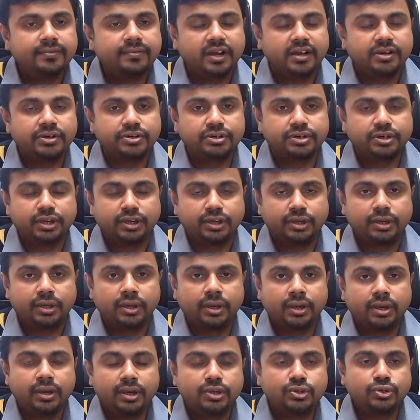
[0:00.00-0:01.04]
functioning
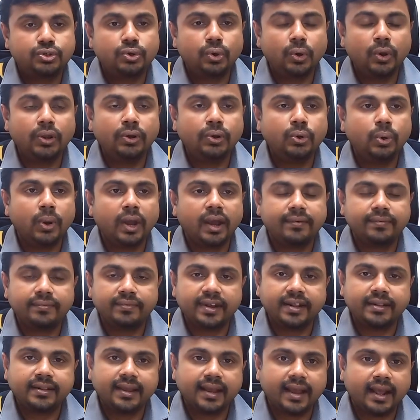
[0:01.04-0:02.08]
is going to
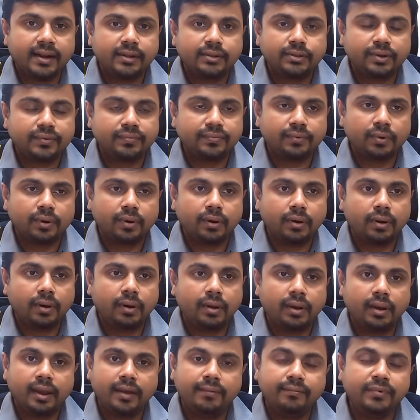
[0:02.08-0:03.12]
affect the health of
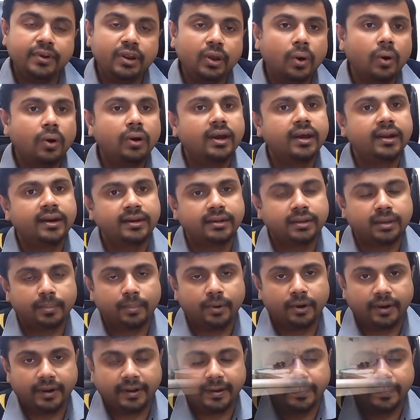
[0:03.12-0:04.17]
every organ in the body.